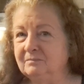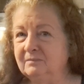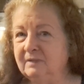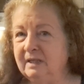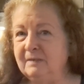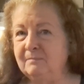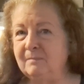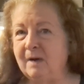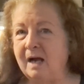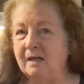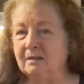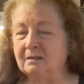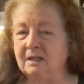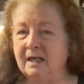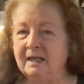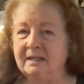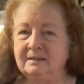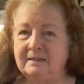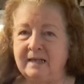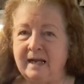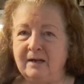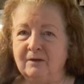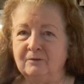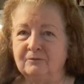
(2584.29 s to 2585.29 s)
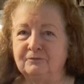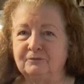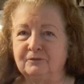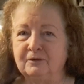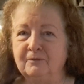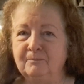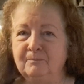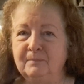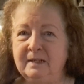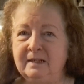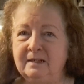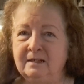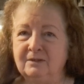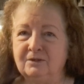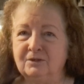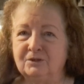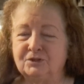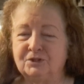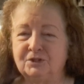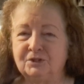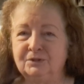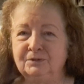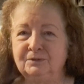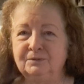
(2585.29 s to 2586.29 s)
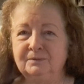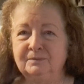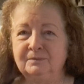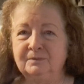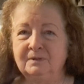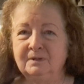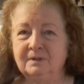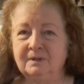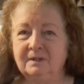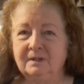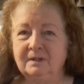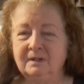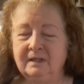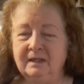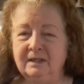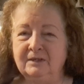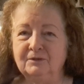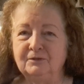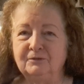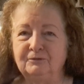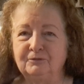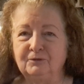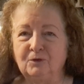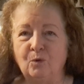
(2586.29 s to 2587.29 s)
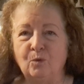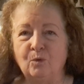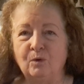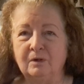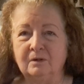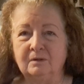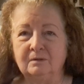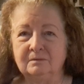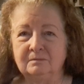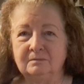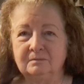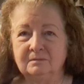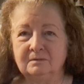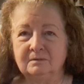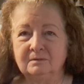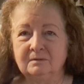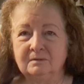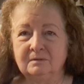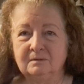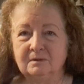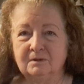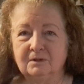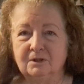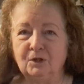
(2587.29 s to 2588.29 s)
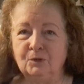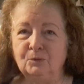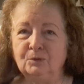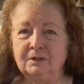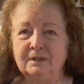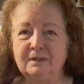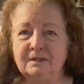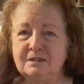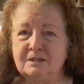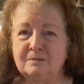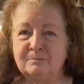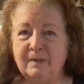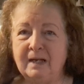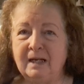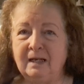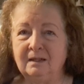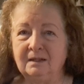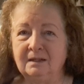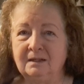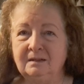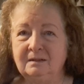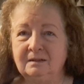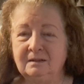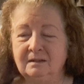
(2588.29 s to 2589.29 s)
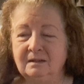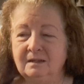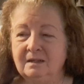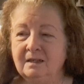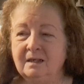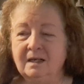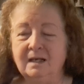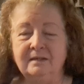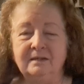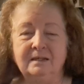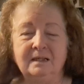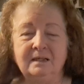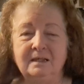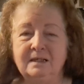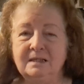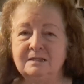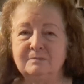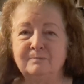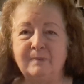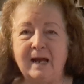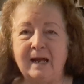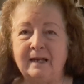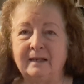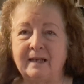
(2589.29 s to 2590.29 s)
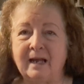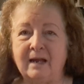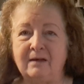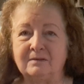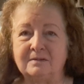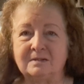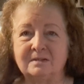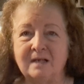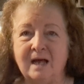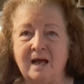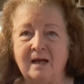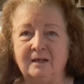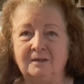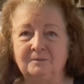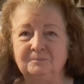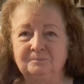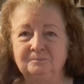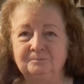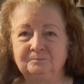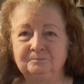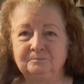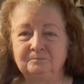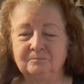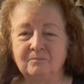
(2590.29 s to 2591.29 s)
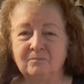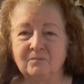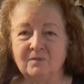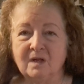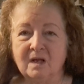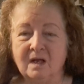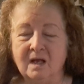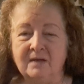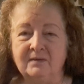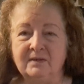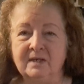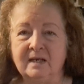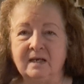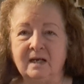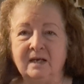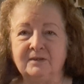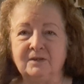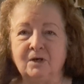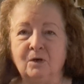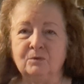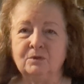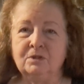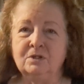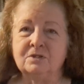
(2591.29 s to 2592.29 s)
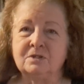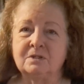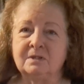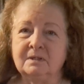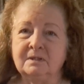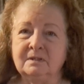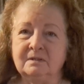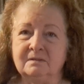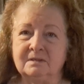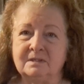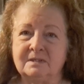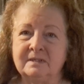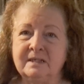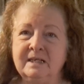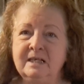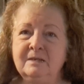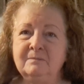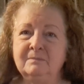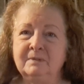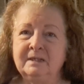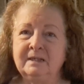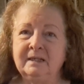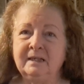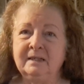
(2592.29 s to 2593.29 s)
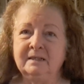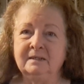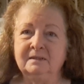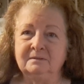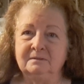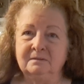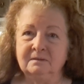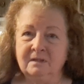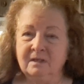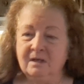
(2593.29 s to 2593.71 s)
He might lay down for a minute or two in the floor, cooling his belly, and then he's back outside. And then I don't usually see him again